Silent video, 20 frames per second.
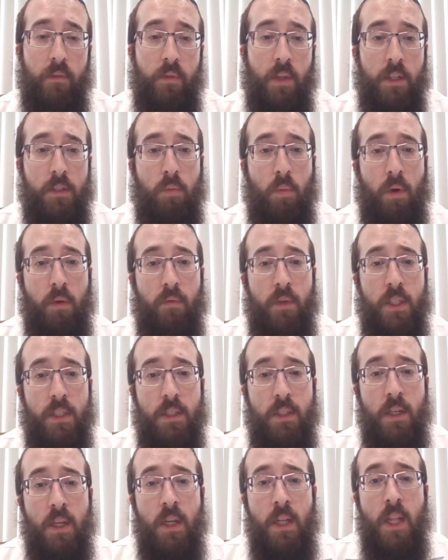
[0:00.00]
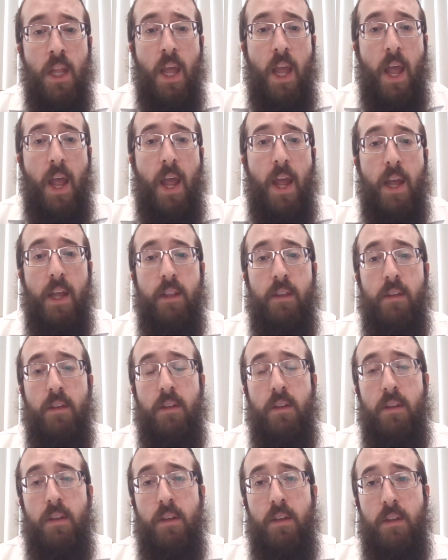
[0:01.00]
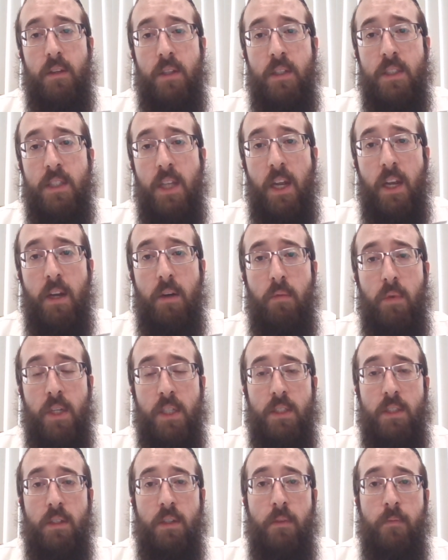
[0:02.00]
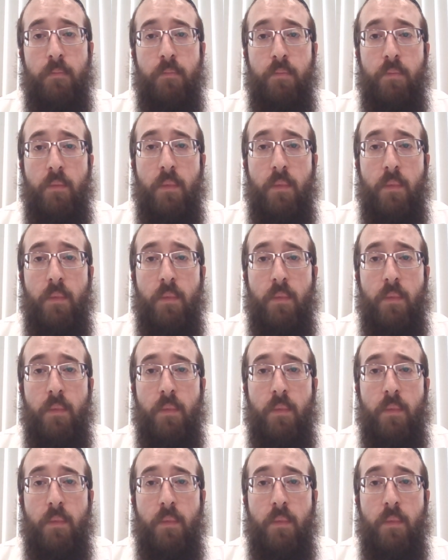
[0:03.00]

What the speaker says: That's one reason. And the second reason